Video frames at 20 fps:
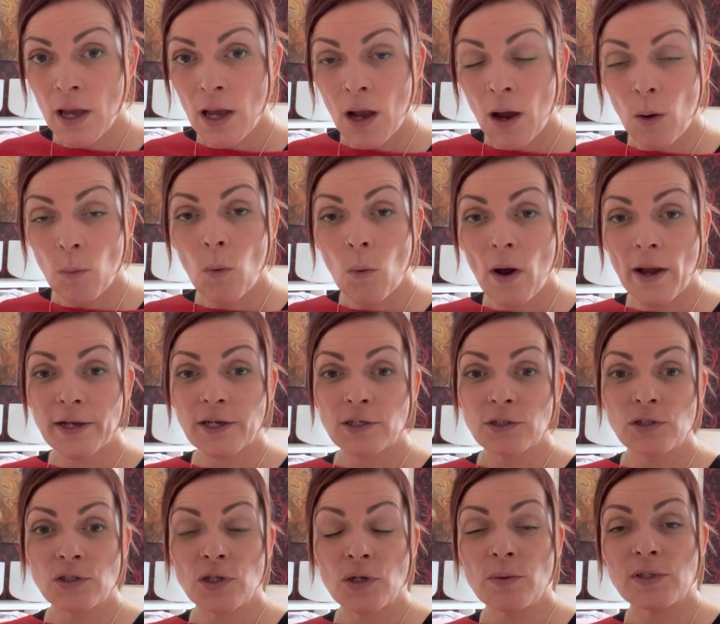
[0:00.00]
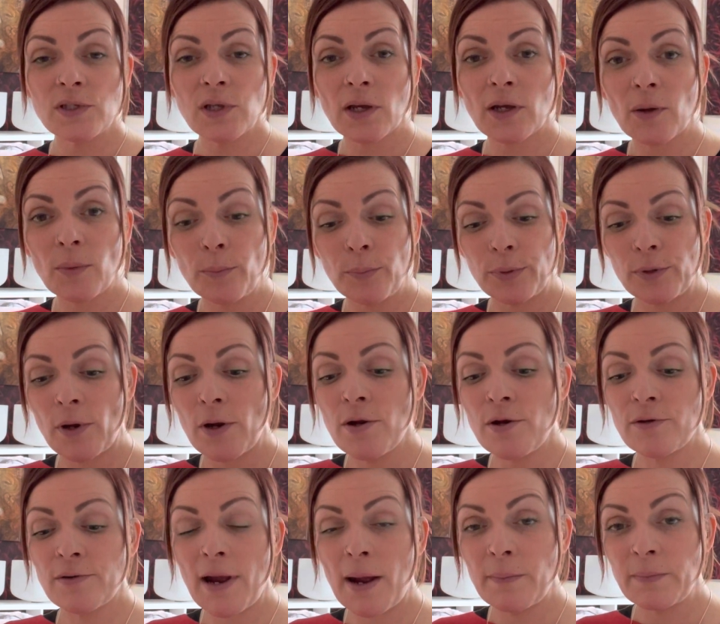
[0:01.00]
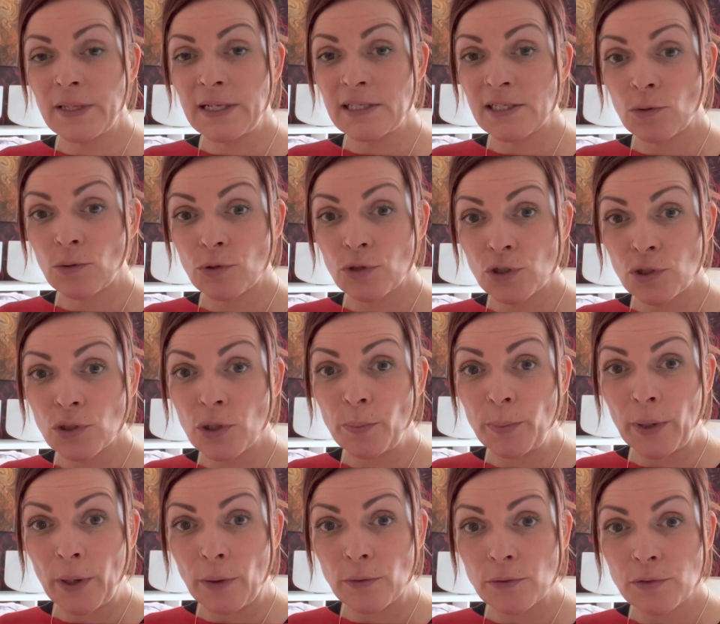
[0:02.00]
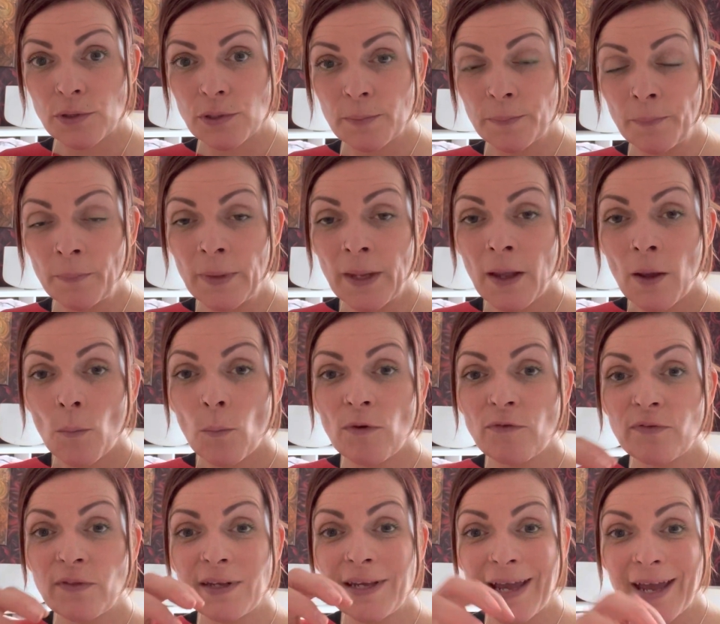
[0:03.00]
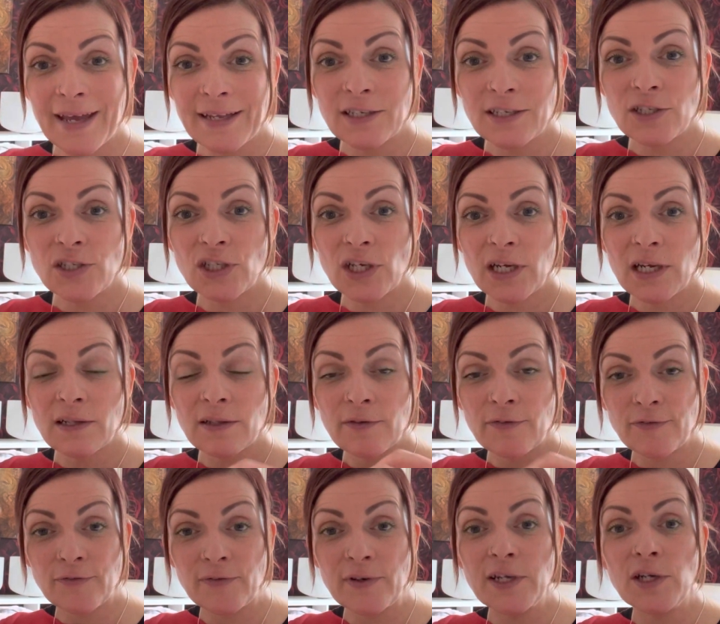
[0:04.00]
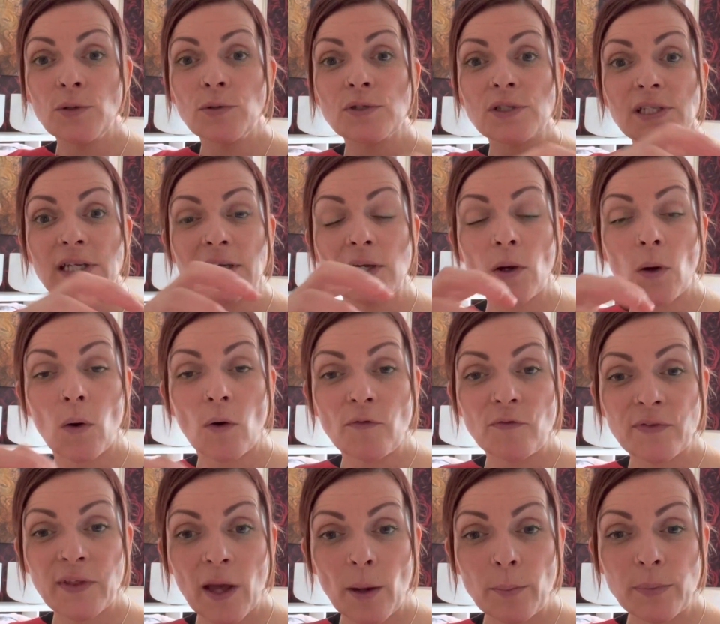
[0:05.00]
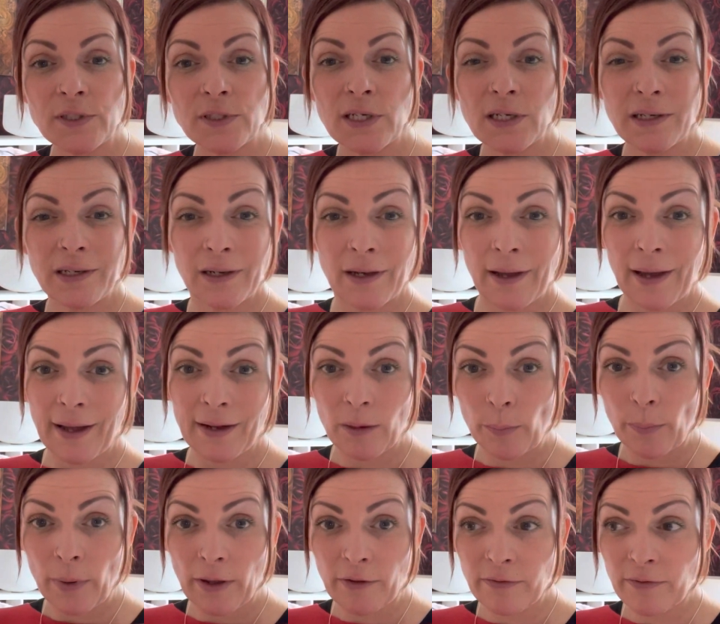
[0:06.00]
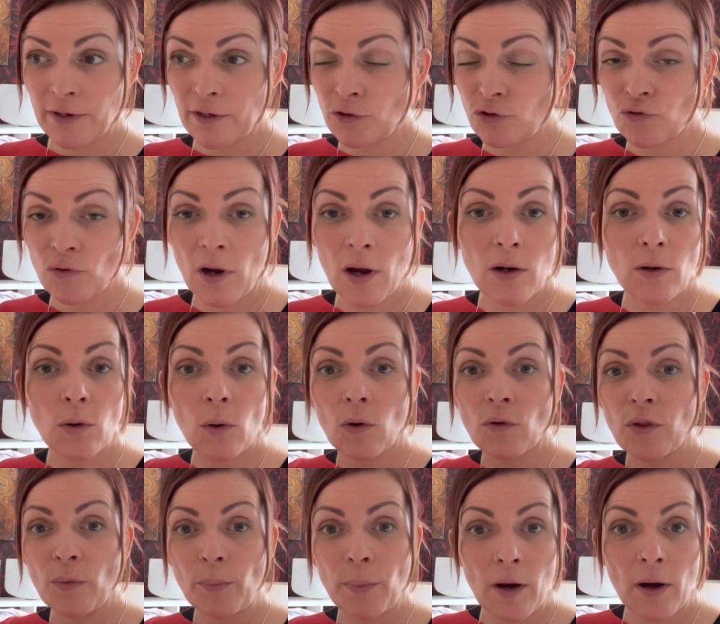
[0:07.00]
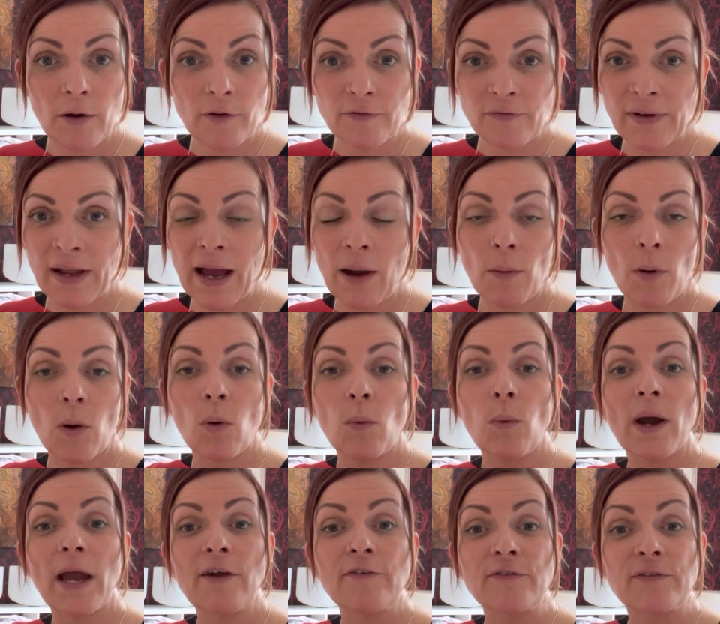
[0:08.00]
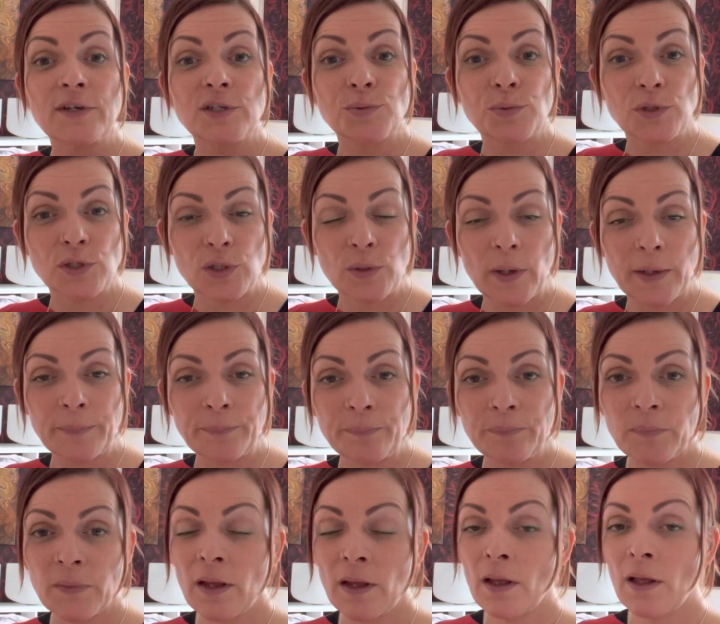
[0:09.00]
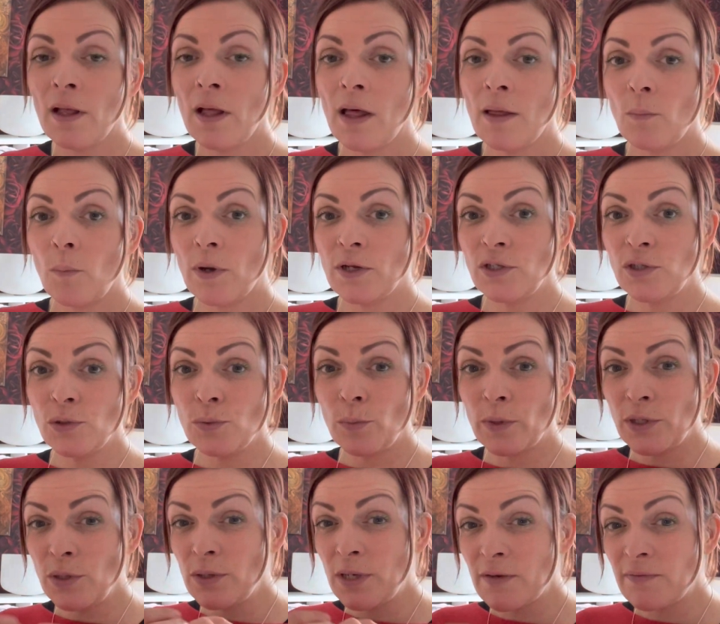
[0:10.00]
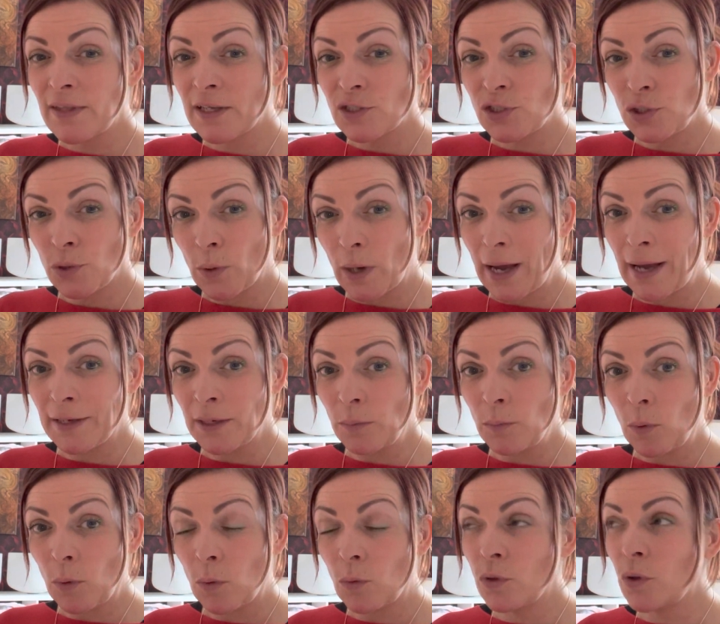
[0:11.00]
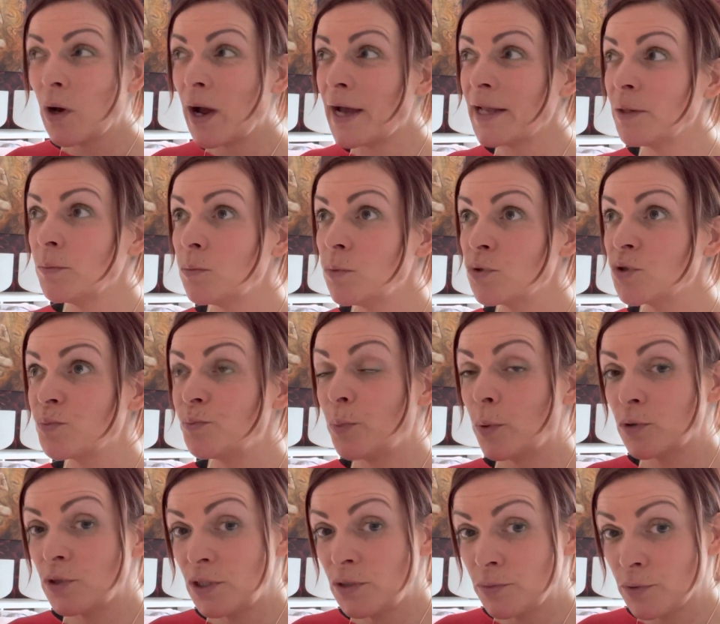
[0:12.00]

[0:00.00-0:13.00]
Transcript: And what I can do is I can program these little sugar pills with the energy and the frequency of that particular allopathic drug or the bark flower or whatever it is we're doing. when you give that to your animal's body